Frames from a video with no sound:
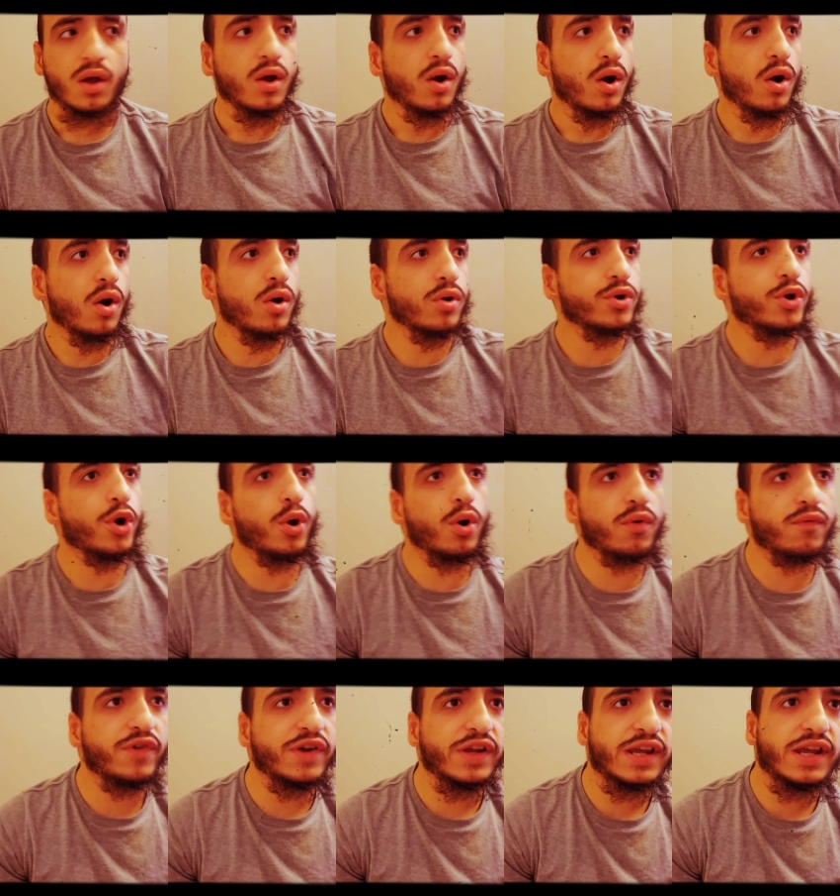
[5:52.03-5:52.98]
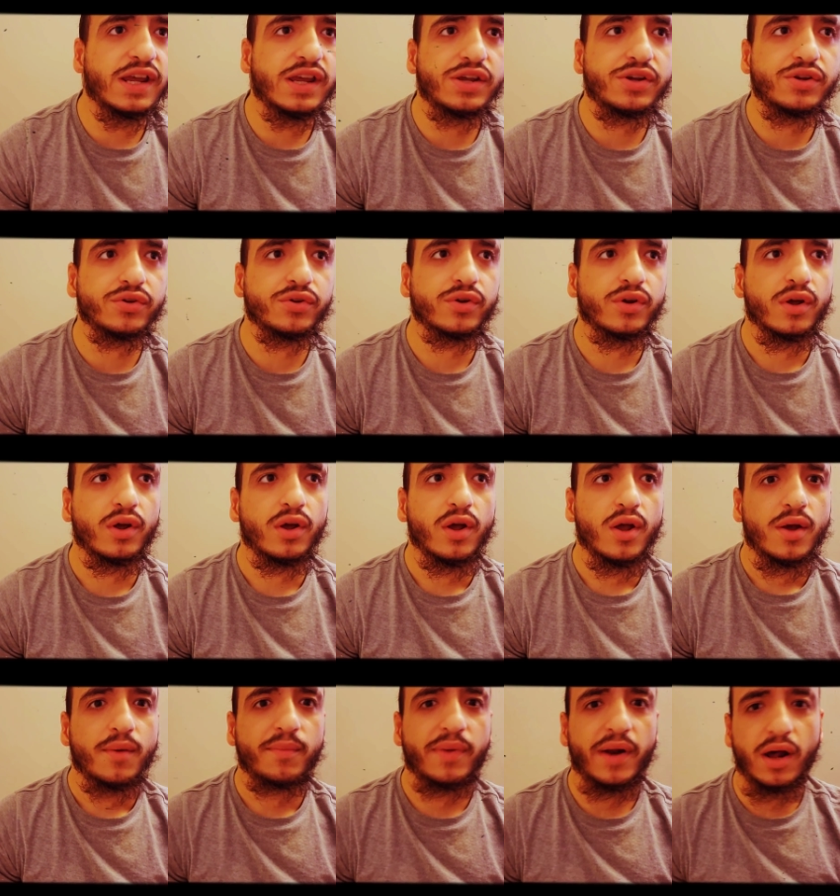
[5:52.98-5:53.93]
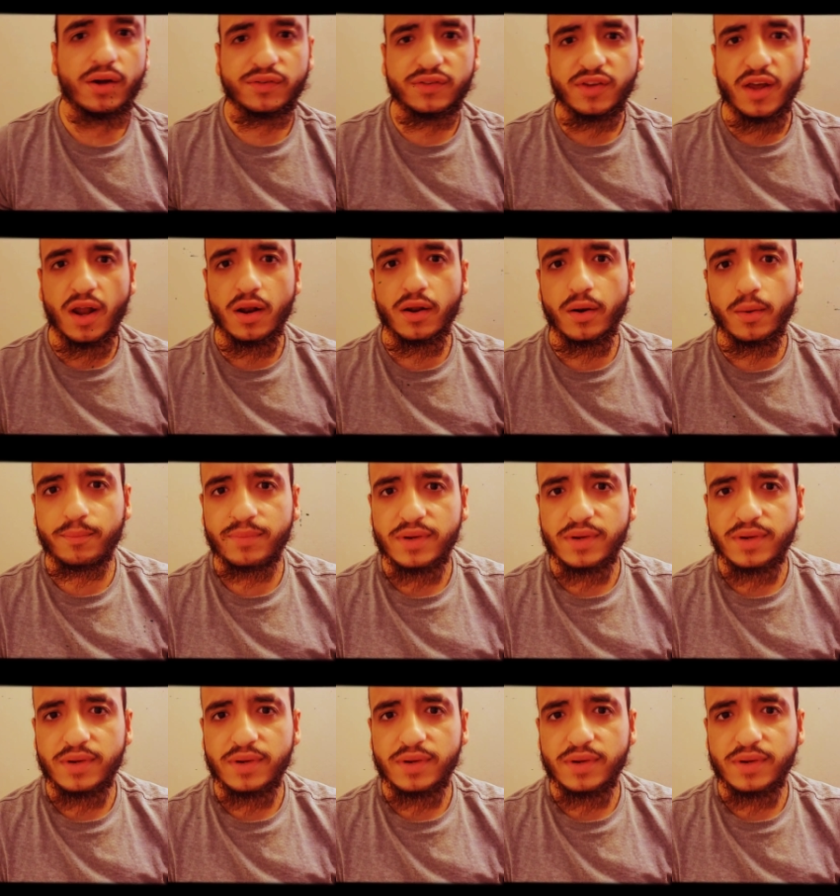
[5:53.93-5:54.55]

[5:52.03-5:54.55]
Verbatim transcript: Oh, no, over here. But I was telling them,